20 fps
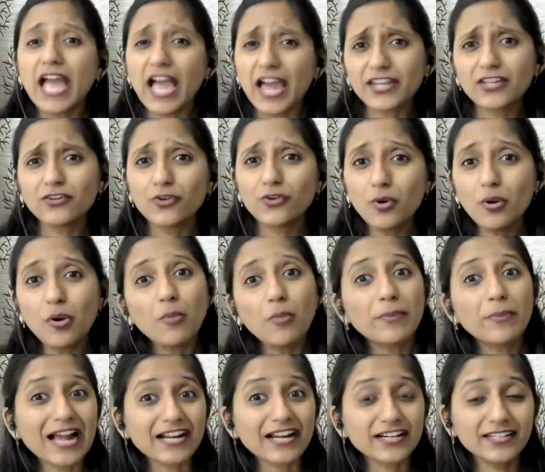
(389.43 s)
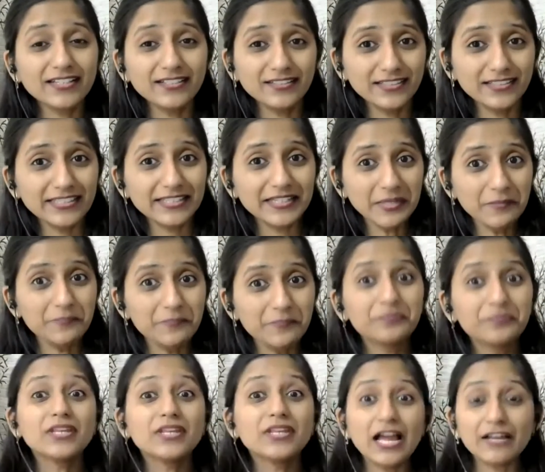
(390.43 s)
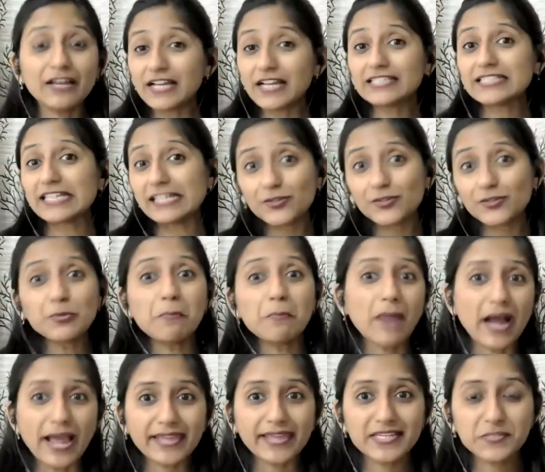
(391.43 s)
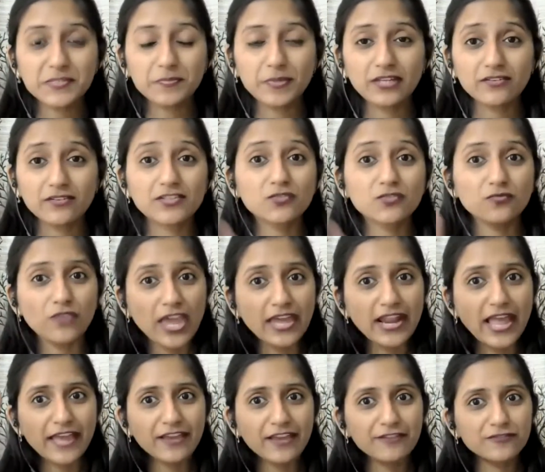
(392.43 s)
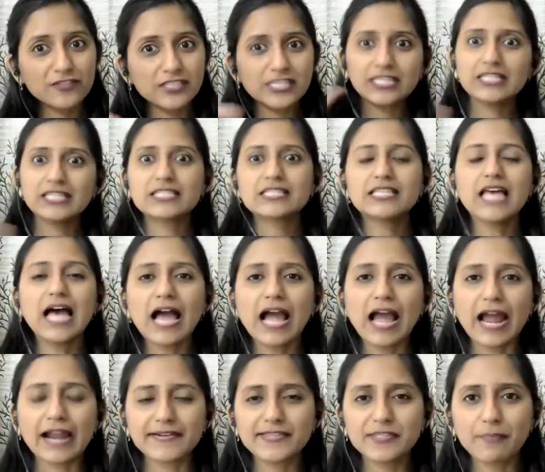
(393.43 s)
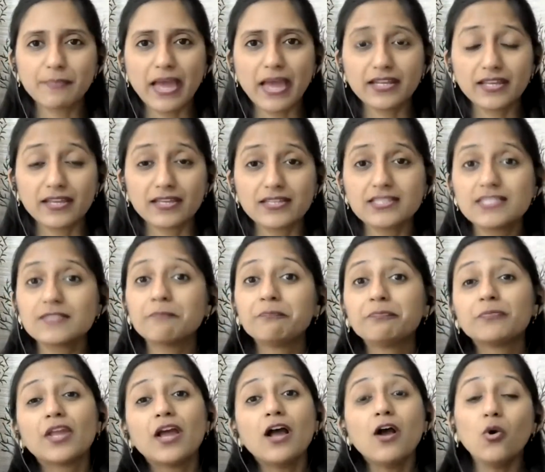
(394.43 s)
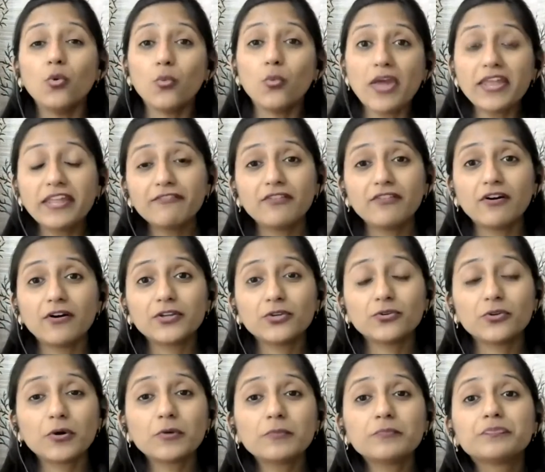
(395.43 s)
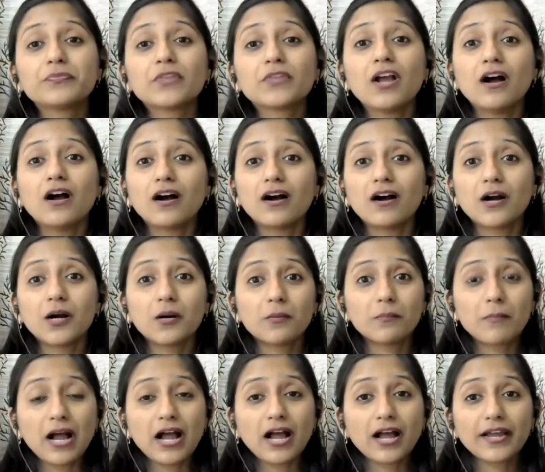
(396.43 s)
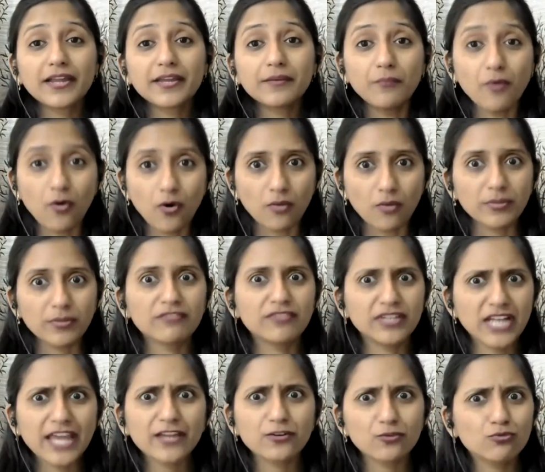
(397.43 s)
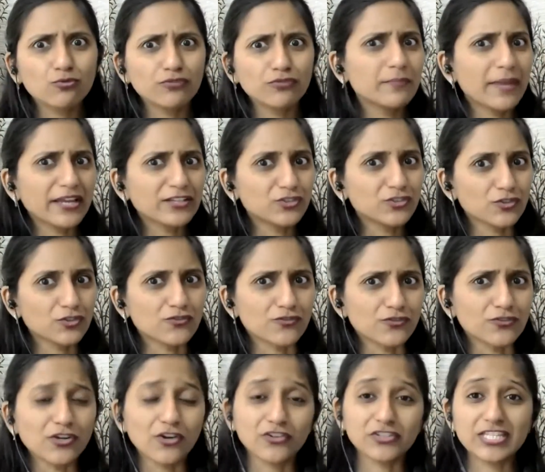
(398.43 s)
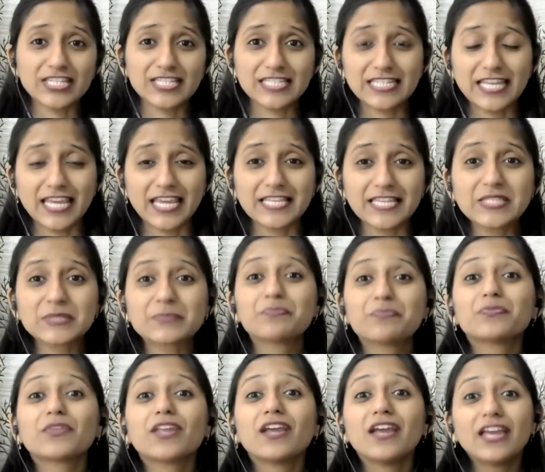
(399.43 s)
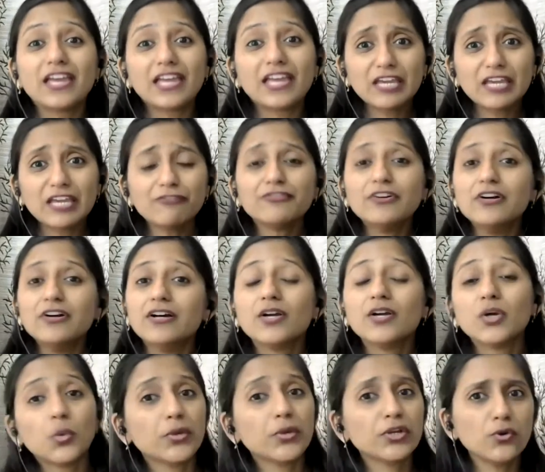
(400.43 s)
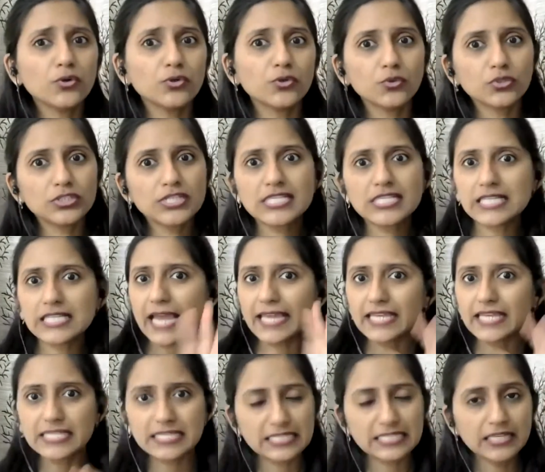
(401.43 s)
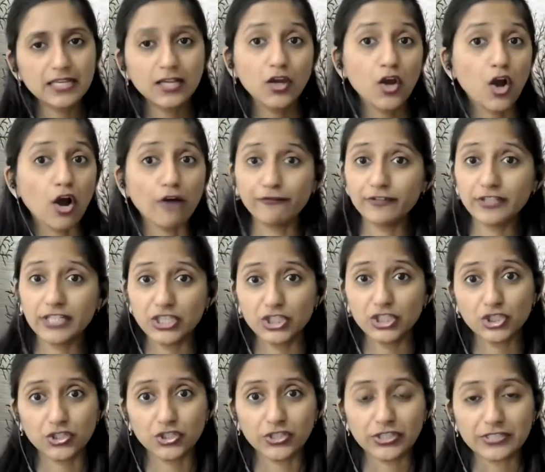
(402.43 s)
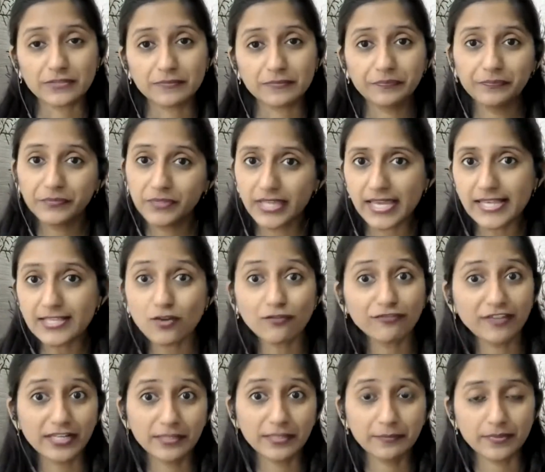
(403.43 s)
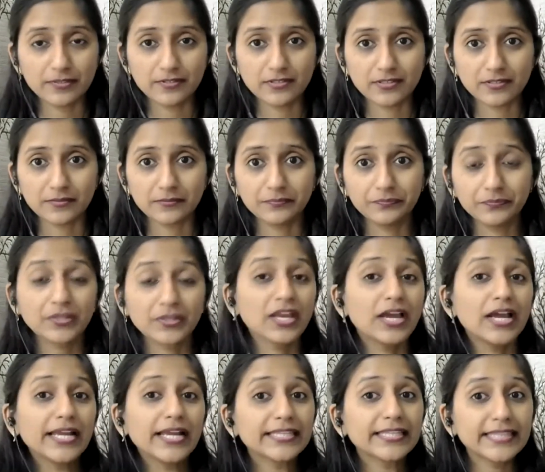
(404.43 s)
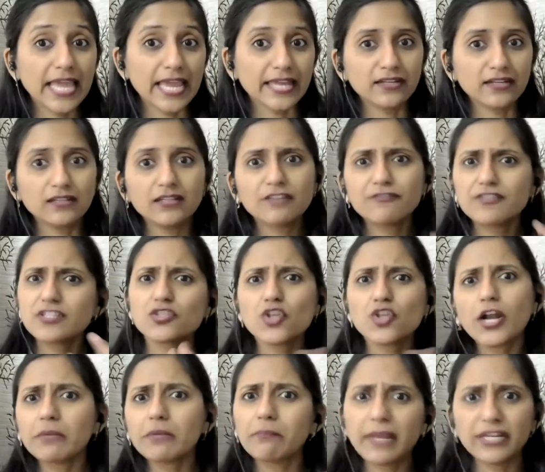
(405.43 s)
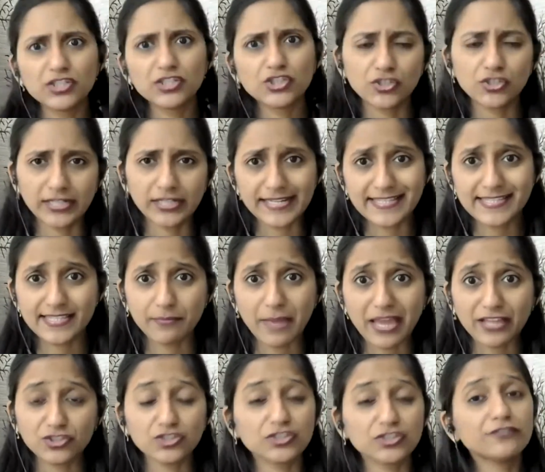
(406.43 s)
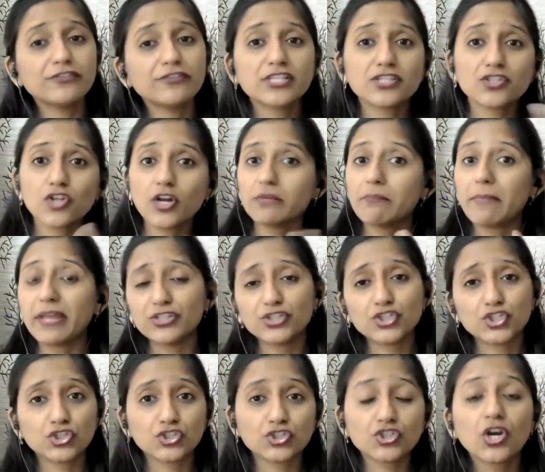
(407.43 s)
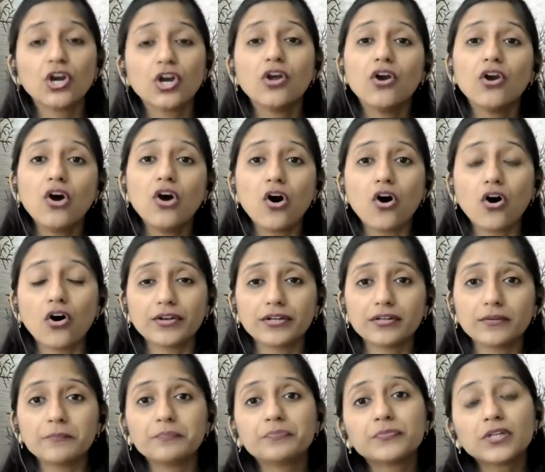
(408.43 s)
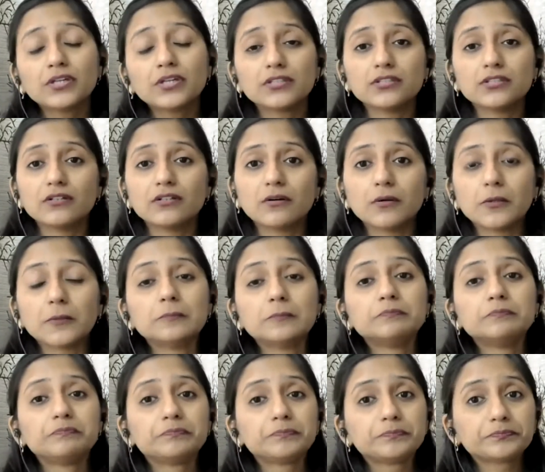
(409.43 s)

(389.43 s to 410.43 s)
And you know, practically, if I'll tell you my experience where I have seen this hand span is whenever, you know, my mom, even I do with my children now these days, if we don't know the size of a t-shirt, yes, of any person, then if it's not mentioned, let's imagine if it's not mentioned on the,